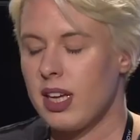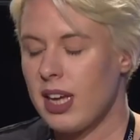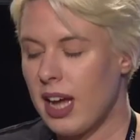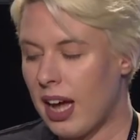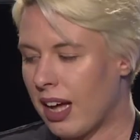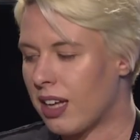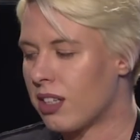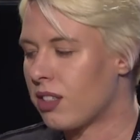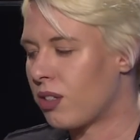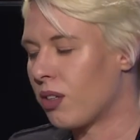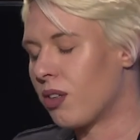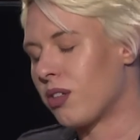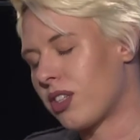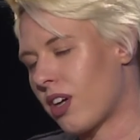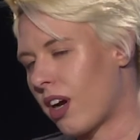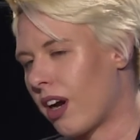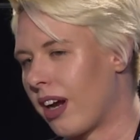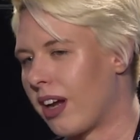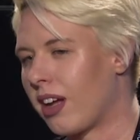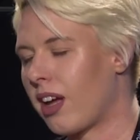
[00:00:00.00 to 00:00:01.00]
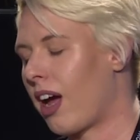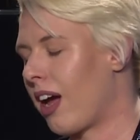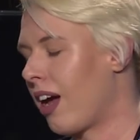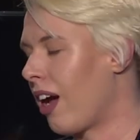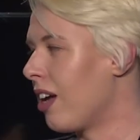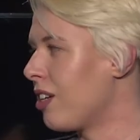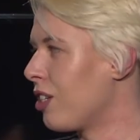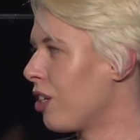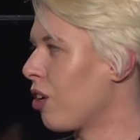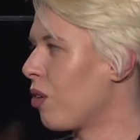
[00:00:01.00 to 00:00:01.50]
Yeah, so sorry,
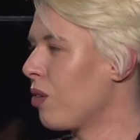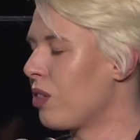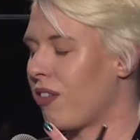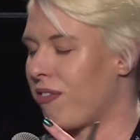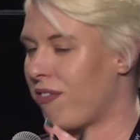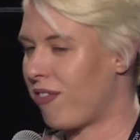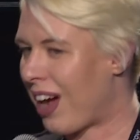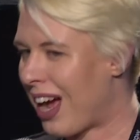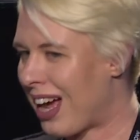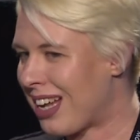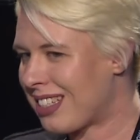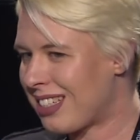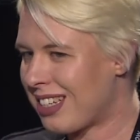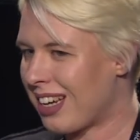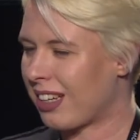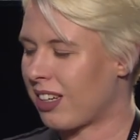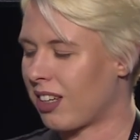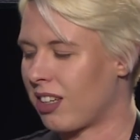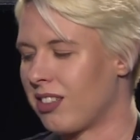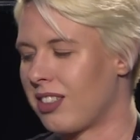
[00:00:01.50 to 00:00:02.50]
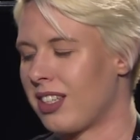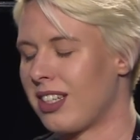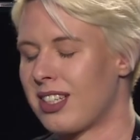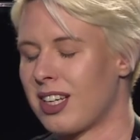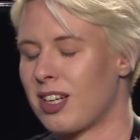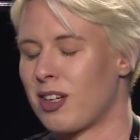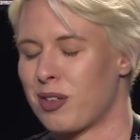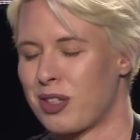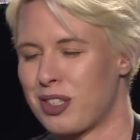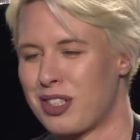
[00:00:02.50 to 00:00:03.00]
I didn't go into vast technical
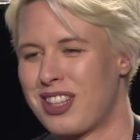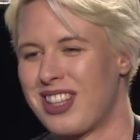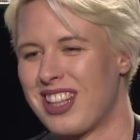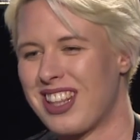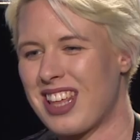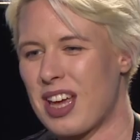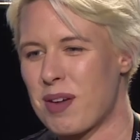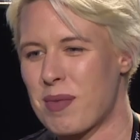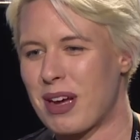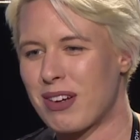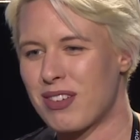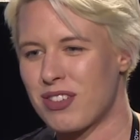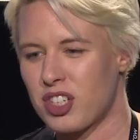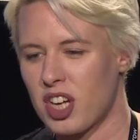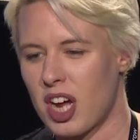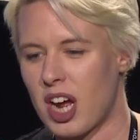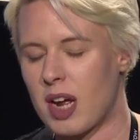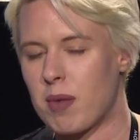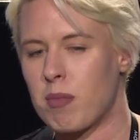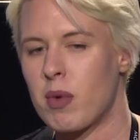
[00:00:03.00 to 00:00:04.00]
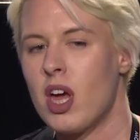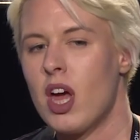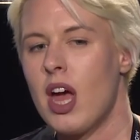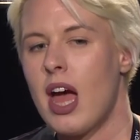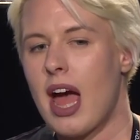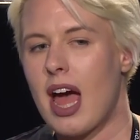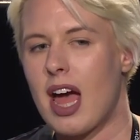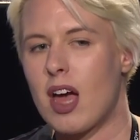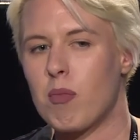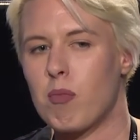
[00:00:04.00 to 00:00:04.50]
detail because of the amount of time.
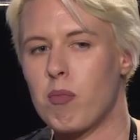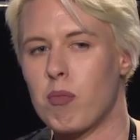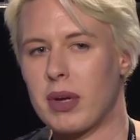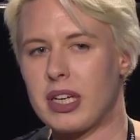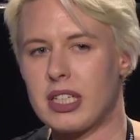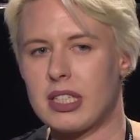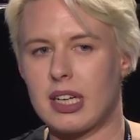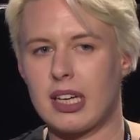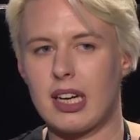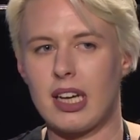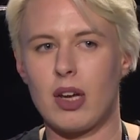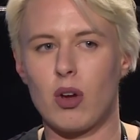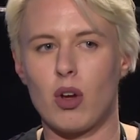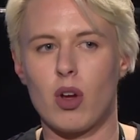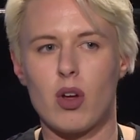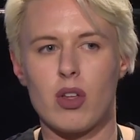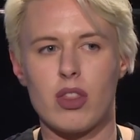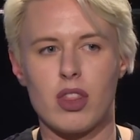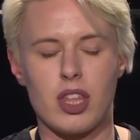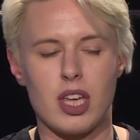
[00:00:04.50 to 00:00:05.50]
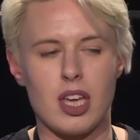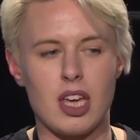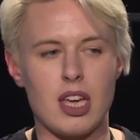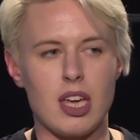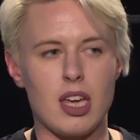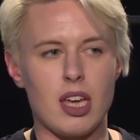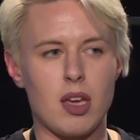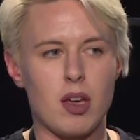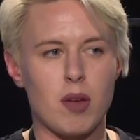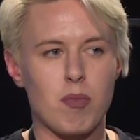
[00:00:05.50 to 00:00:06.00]
Basically,
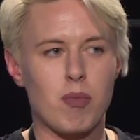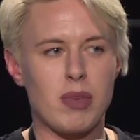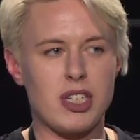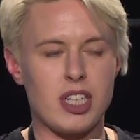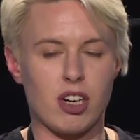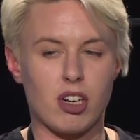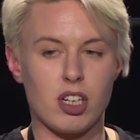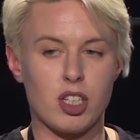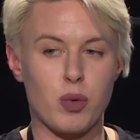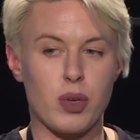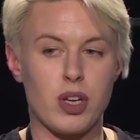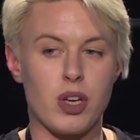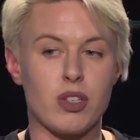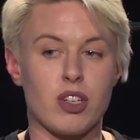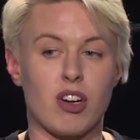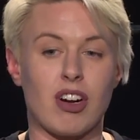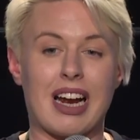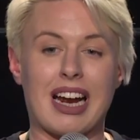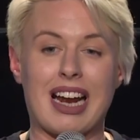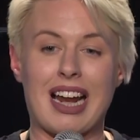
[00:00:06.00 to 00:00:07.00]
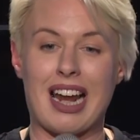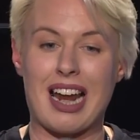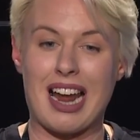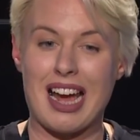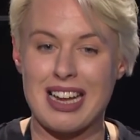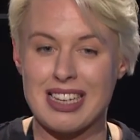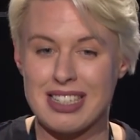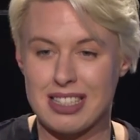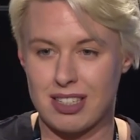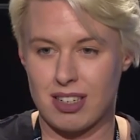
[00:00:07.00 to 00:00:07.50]
the materials we use are a
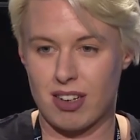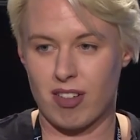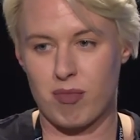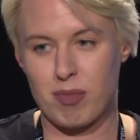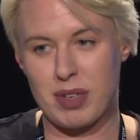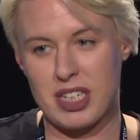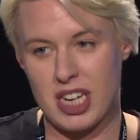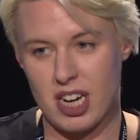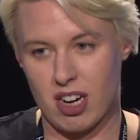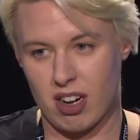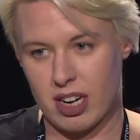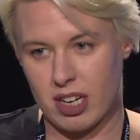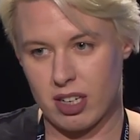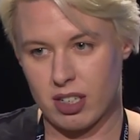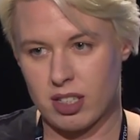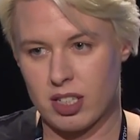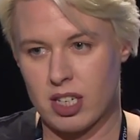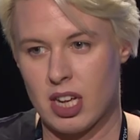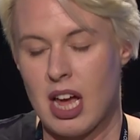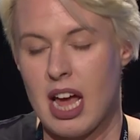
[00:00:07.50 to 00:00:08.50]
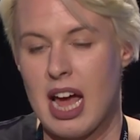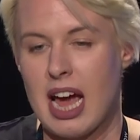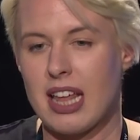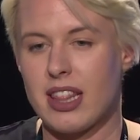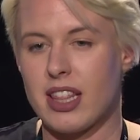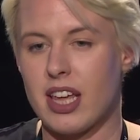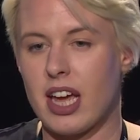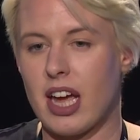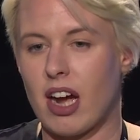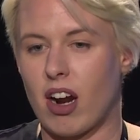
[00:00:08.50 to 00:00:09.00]
class of materials,
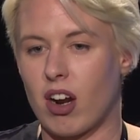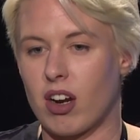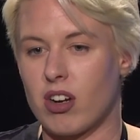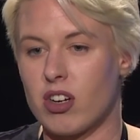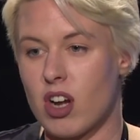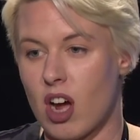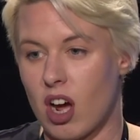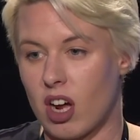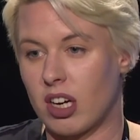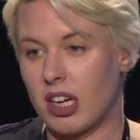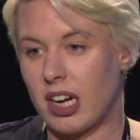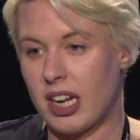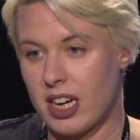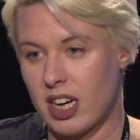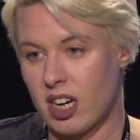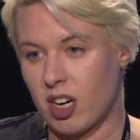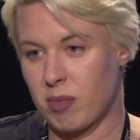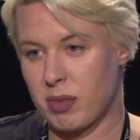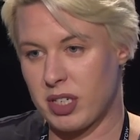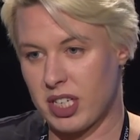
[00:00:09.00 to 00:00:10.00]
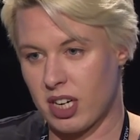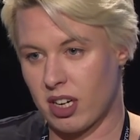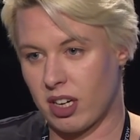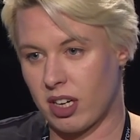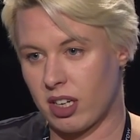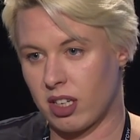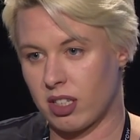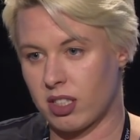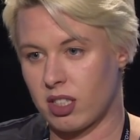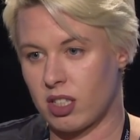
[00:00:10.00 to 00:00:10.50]
and they are non-linear
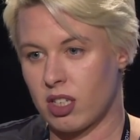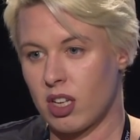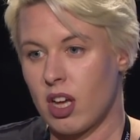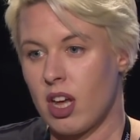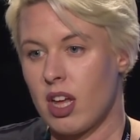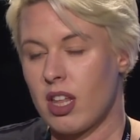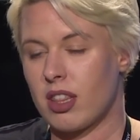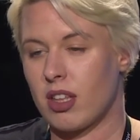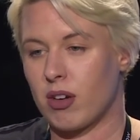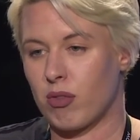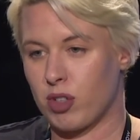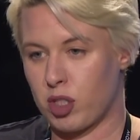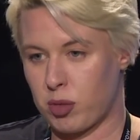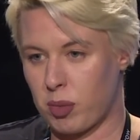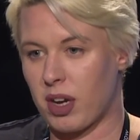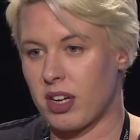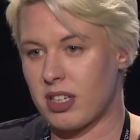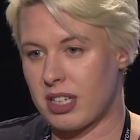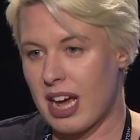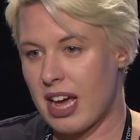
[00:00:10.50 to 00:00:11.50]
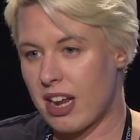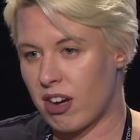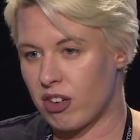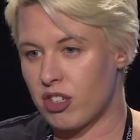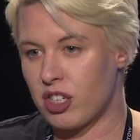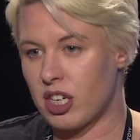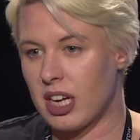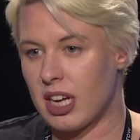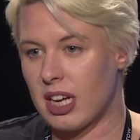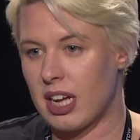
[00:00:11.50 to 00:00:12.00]
materials that respond to
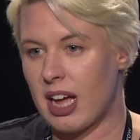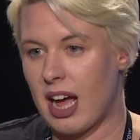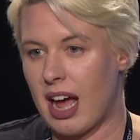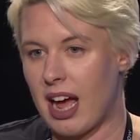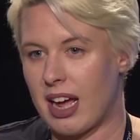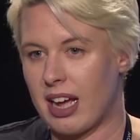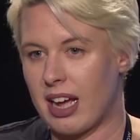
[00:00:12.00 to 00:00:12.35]
energy